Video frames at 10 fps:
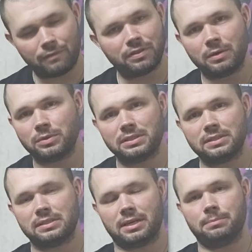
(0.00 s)
everything
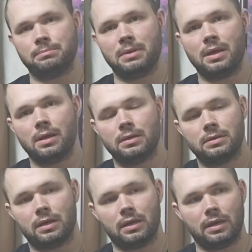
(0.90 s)
wasn't the same.
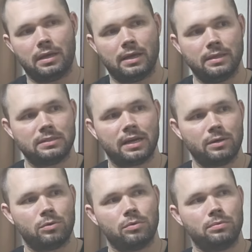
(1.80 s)
In the
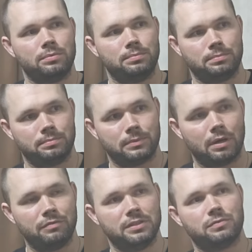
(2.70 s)
title of